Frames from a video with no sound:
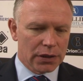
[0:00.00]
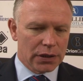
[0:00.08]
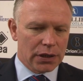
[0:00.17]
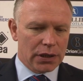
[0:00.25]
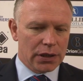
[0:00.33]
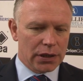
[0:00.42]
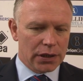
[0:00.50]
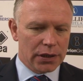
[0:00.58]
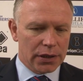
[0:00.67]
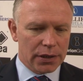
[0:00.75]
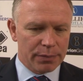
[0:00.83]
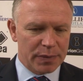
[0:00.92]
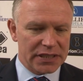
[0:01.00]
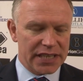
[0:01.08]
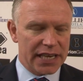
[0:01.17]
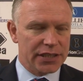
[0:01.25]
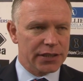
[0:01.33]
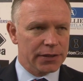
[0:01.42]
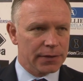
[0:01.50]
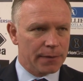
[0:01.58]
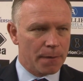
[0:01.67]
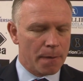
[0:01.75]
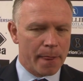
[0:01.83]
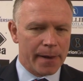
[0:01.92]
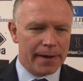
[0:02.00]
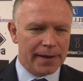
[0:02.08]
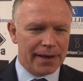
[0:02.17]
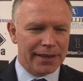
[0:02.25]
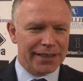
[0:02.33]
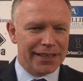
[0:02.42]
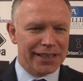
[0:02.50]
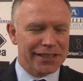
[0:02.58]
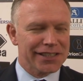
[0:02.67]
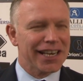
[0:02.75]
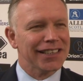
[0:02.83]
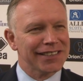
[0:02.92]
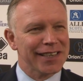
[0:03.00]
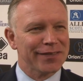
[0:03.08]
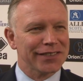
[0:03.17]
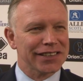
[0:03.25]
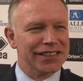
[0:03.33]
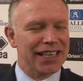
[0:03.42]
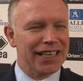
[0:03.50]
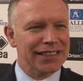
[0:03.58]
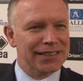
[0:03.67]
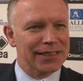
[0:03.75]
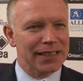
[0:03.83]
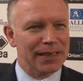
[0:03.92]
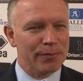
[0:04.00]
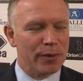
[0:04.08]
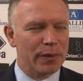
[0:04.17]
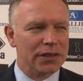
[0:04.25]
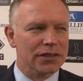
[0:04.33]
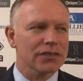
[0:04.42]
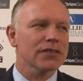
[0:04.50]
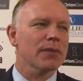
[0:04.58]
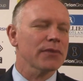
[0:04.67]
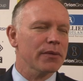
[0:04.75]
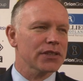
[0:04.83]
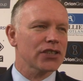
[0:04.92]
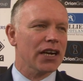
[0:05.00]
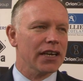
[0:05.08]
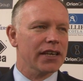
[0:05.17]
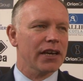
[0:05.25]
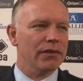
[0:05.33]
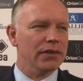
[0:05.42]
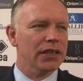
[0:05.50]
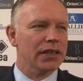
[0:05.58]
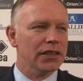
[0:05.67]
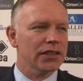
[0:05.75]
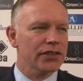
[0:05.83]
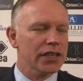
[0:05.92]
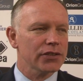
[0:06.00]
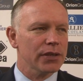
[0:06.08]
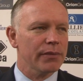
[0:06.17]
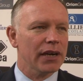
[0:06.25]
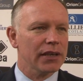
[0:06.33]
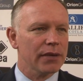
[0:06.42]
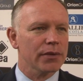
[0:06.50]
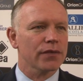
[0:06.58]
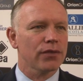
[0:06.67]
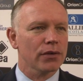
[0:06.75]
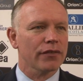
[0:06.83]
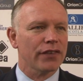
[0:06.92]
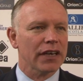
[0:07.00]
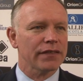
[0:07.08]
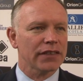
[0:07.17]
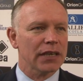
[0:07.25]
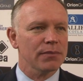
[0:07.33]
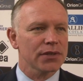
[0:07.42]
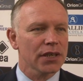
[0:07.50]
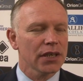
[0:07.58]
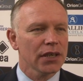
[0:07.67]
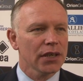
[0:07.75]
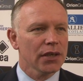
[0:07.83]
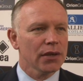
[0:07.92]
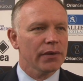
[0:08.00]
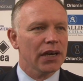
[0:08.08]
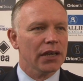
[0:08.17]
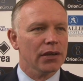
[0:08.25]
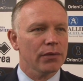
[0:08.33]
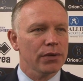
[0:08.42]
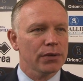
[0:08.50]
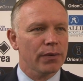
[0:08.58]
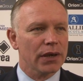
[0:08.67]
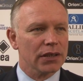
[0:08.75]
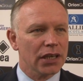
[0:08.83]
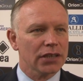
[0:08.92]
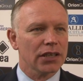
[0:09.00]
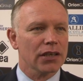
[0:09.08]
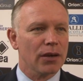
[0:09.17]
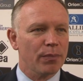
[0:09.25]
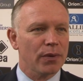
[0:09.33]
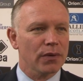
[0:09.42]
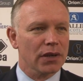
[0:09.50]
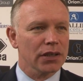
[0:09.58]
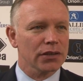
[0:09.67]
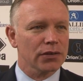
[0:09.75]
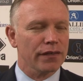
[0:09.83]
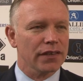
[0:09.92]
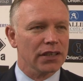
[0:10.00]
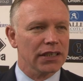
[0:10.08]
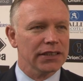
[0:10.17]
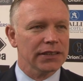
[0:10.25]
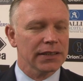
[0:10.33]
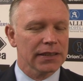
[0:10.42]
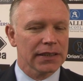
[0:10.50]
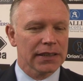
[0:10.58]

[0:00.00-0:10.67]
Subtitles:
the possession and created chance after chance. Somebody was trying to counter in the dressing room. I think it was 4 or 5 times. We hit the woodwork, we had a couple cleared off the line.